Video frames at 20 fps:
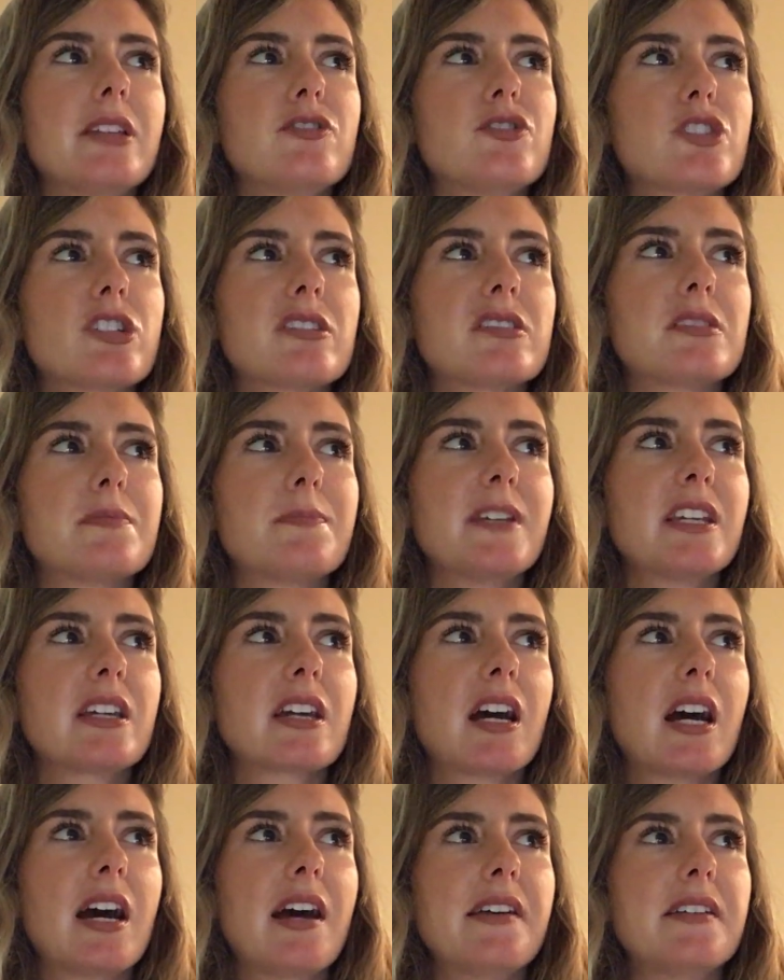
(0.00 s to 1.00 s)
Just
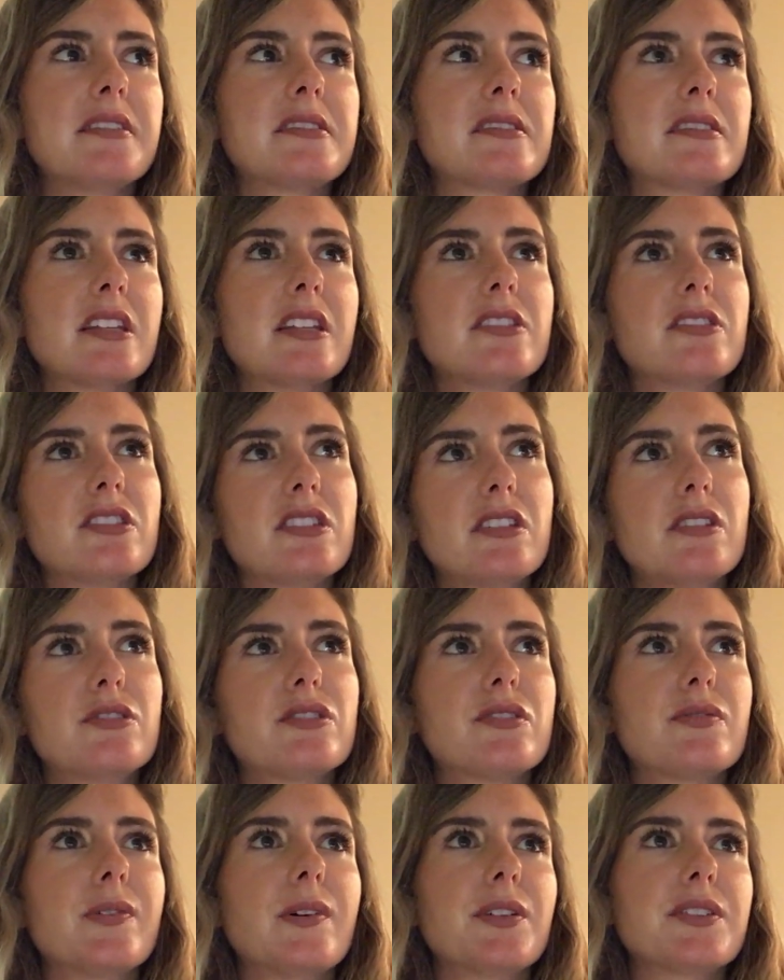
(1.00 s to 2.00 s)
because it's
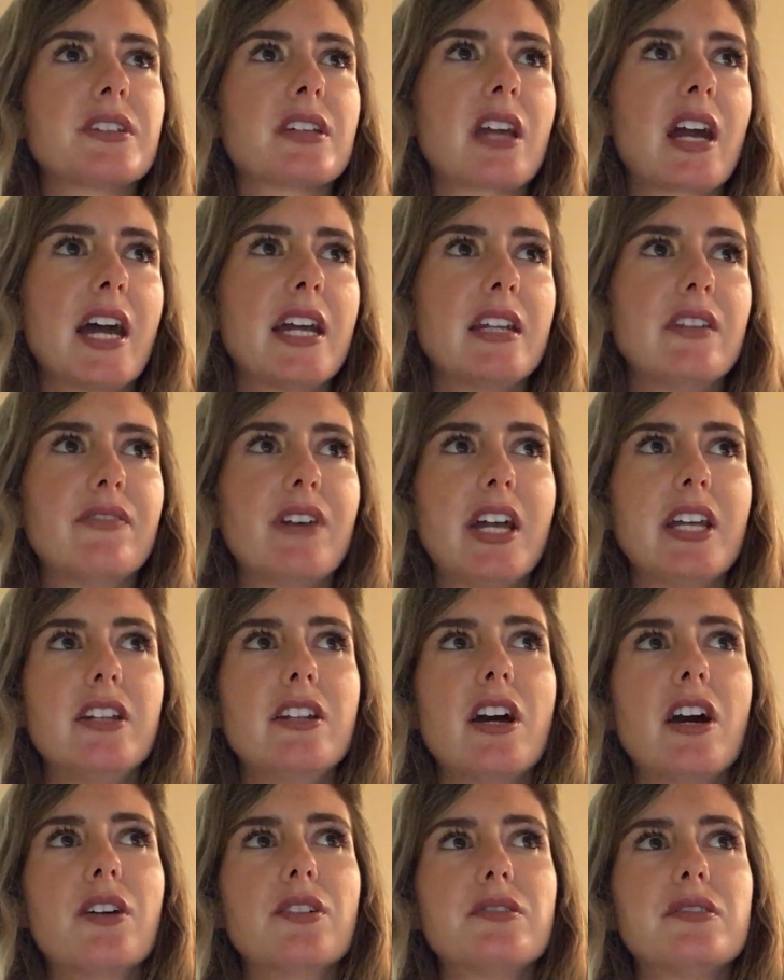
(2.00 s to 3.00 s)
useful to kind of, I
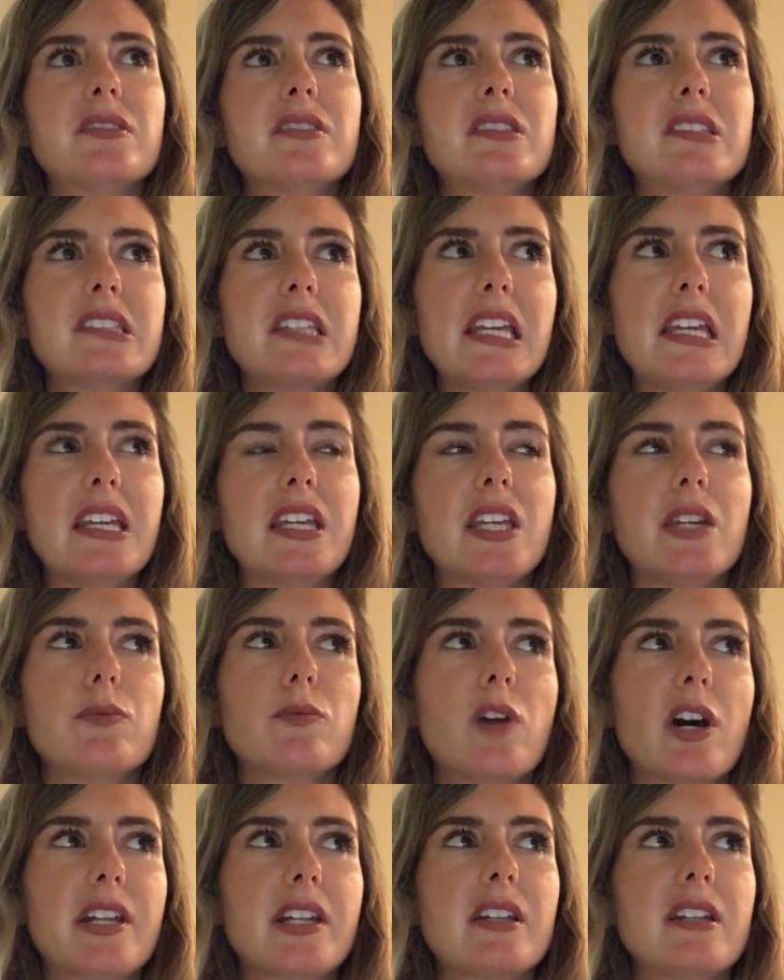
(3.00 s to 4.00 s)
know, see
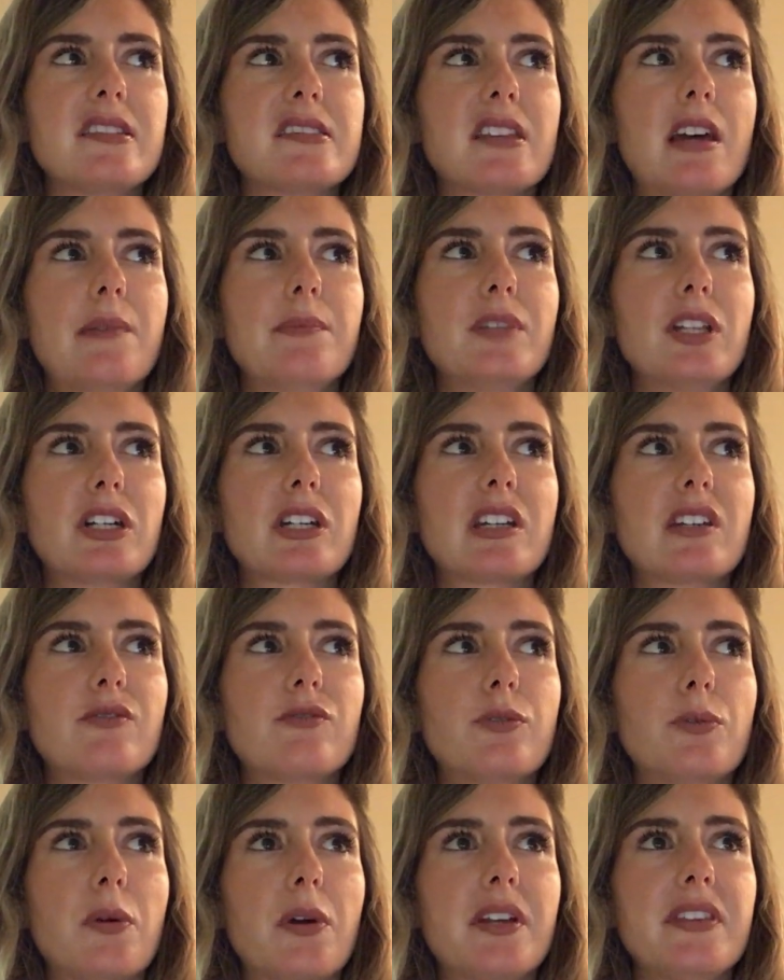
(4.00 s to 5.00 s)
what it is I'm looking
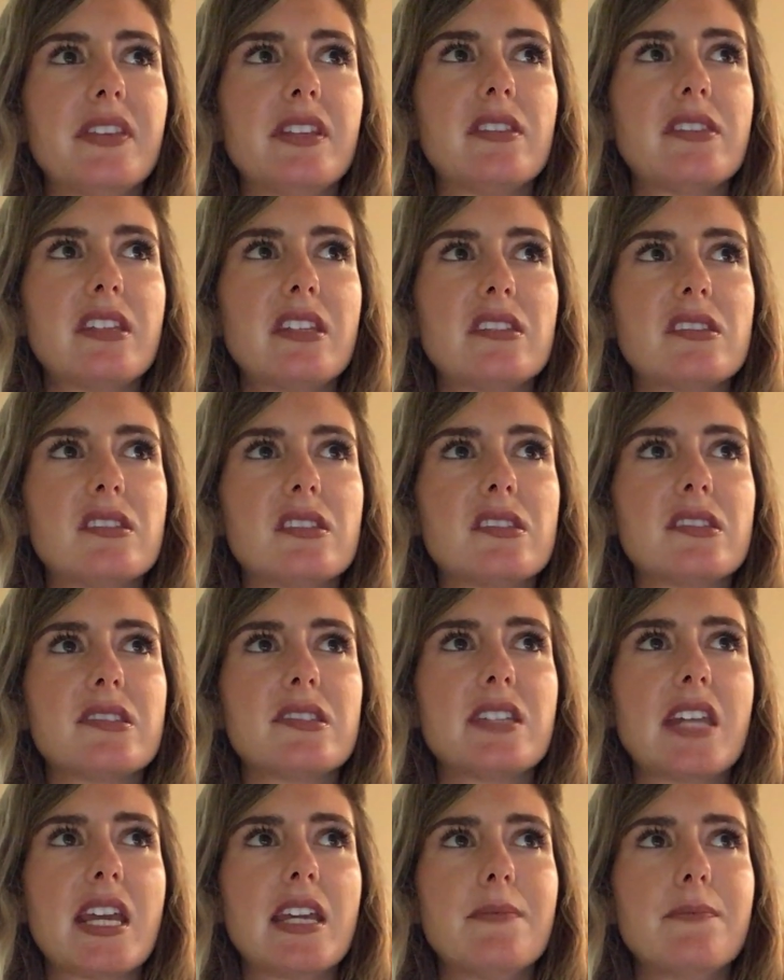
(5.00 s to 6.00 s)
for in the thesis
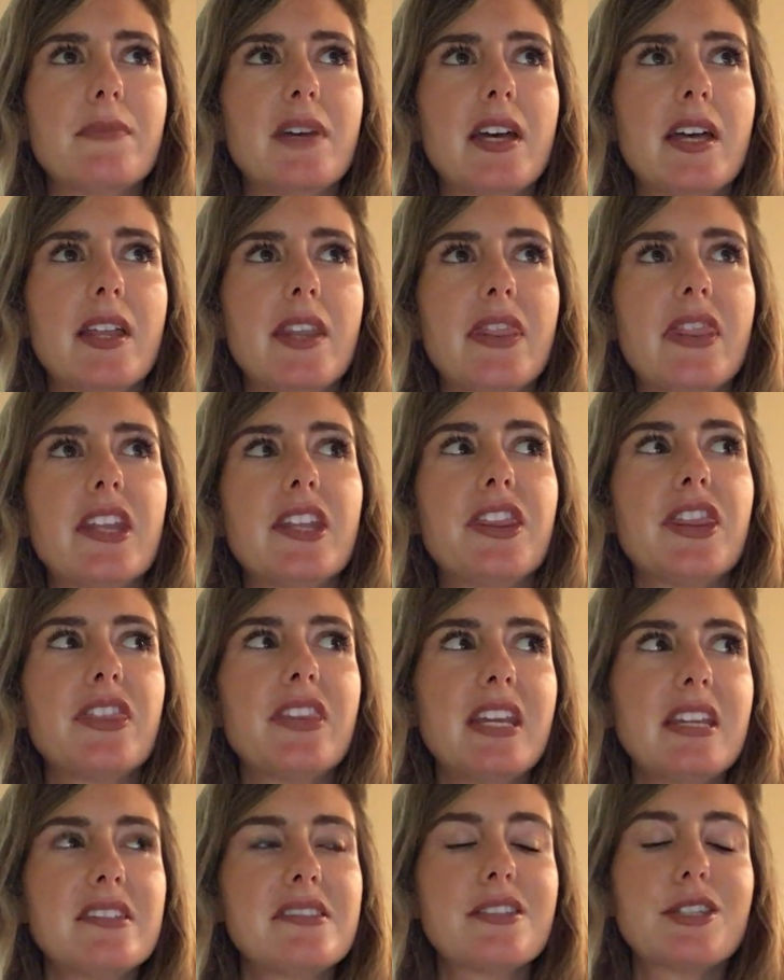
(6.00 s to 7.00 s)
statement. The
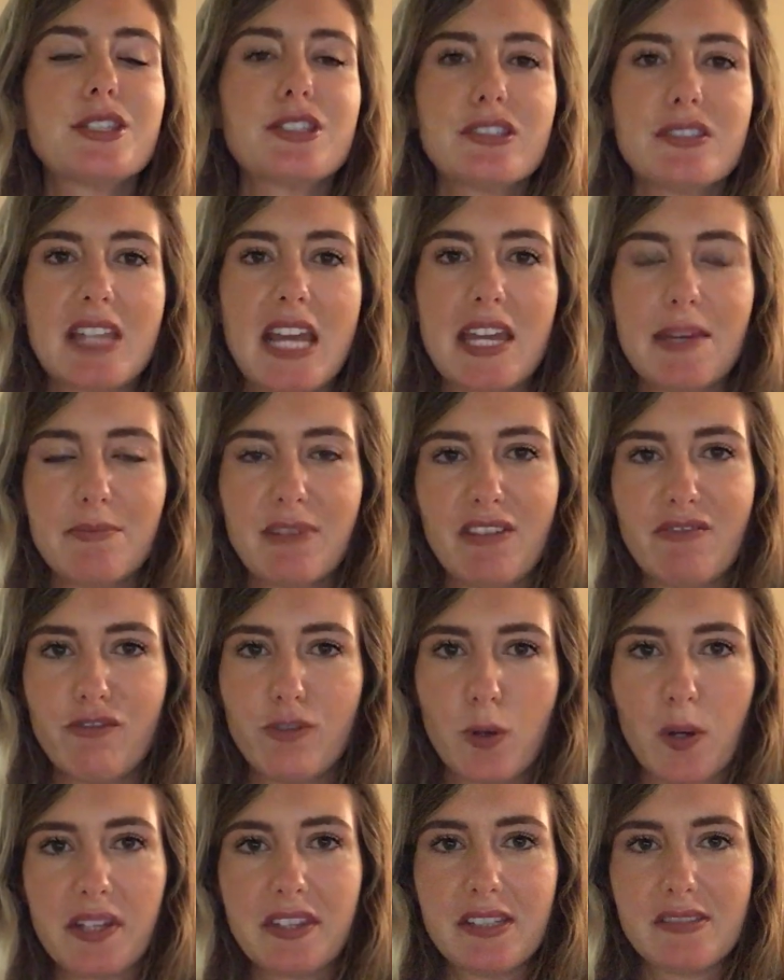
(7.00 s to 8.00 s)
thesis statement
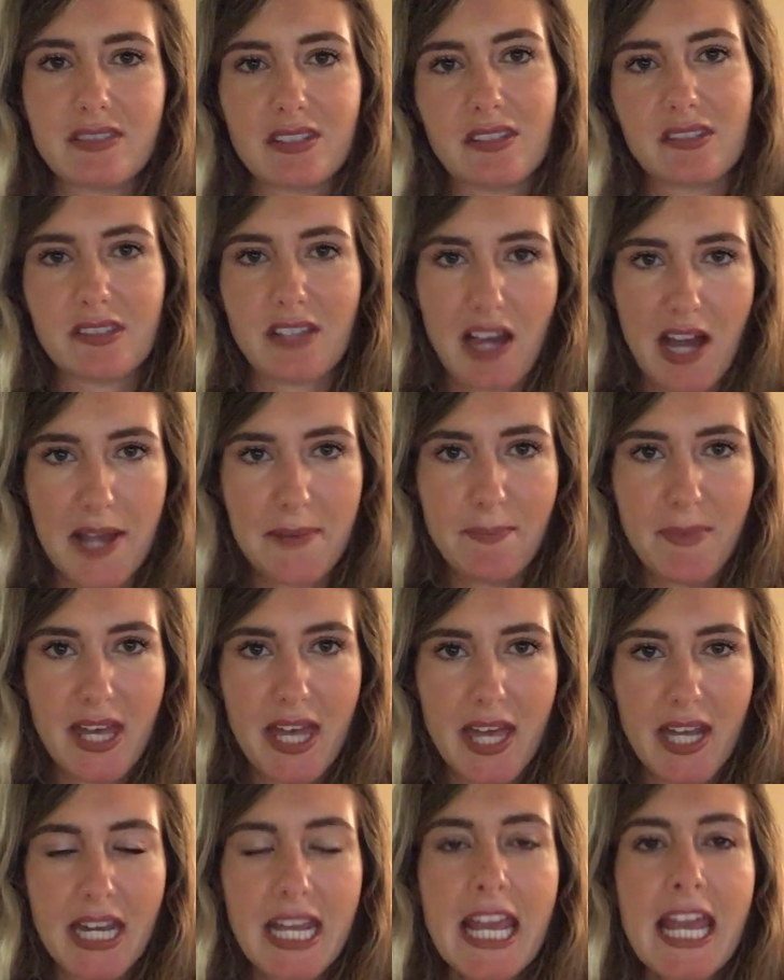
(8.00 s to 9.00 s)
for this
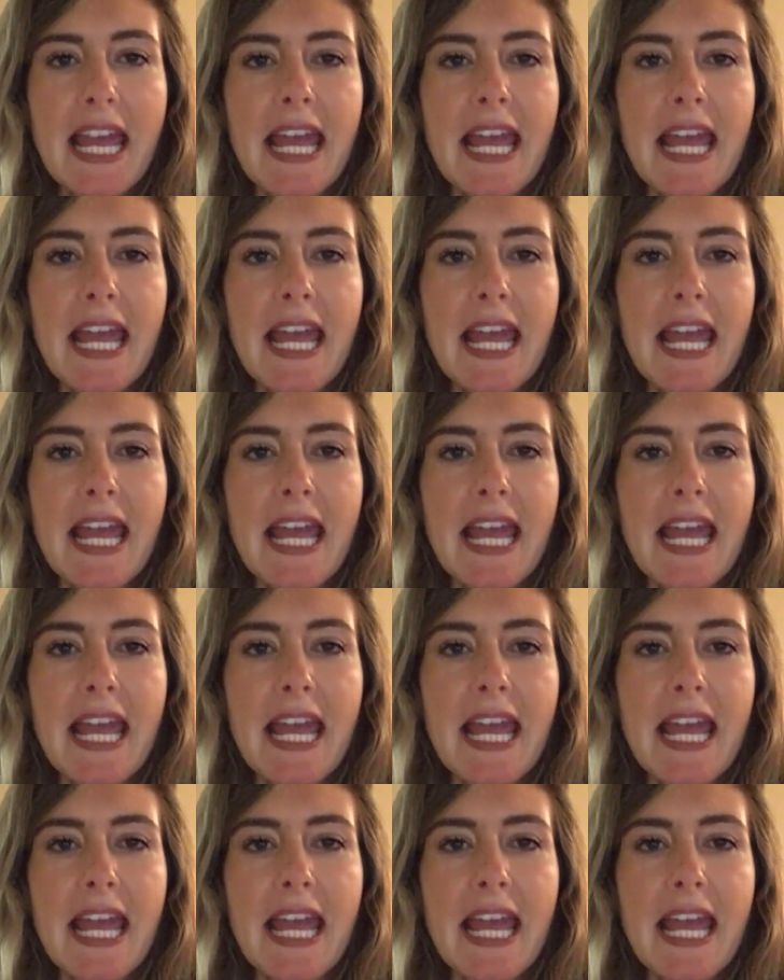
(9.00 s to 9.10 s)
assignment